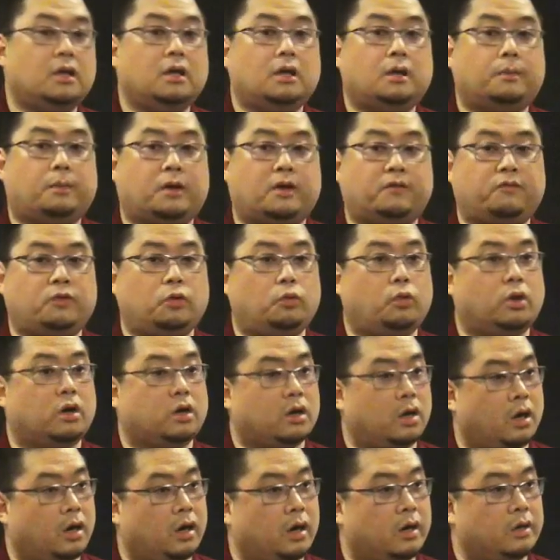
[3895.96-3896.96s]
But if you work
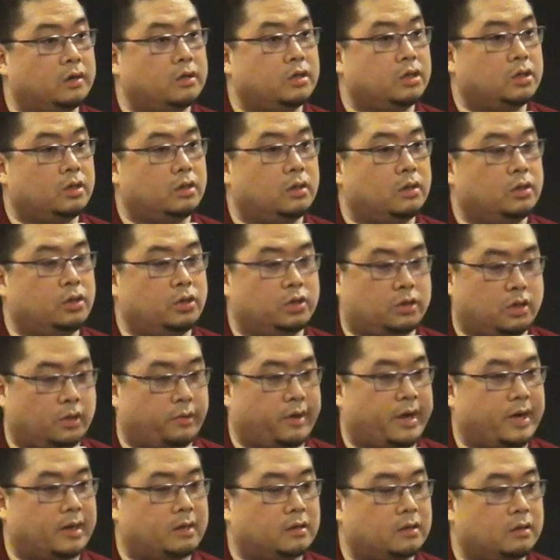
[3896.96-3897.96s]
hard, you're
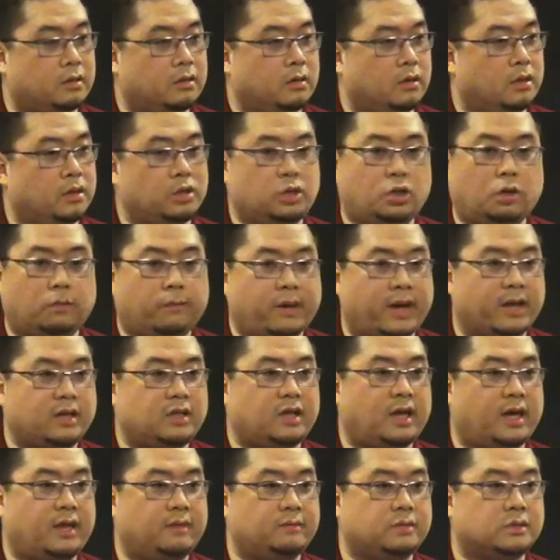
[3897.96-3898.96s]
direct, no mind
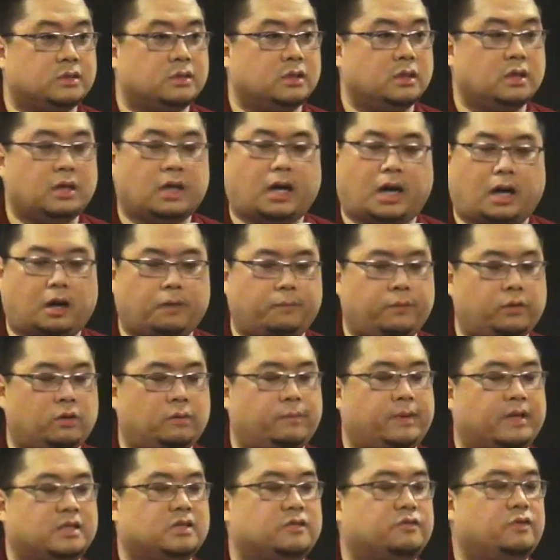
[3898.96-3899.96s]
games, I'll be your
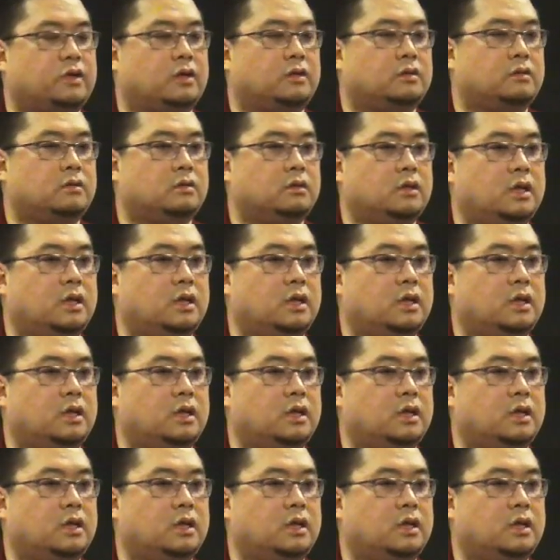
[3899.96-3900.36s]
best friend.